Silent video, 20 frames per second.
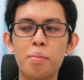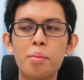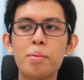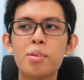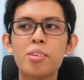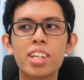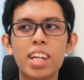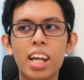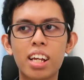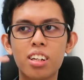
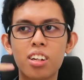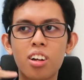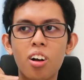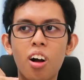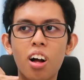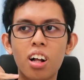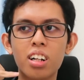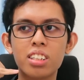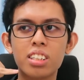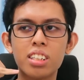Maybe you can
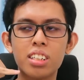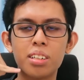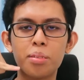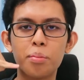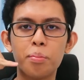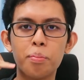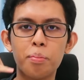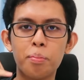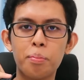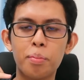call
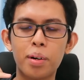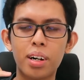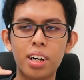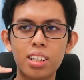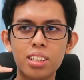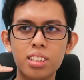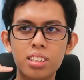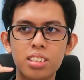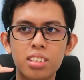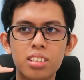the
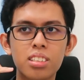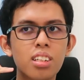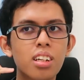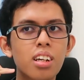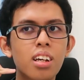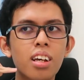bus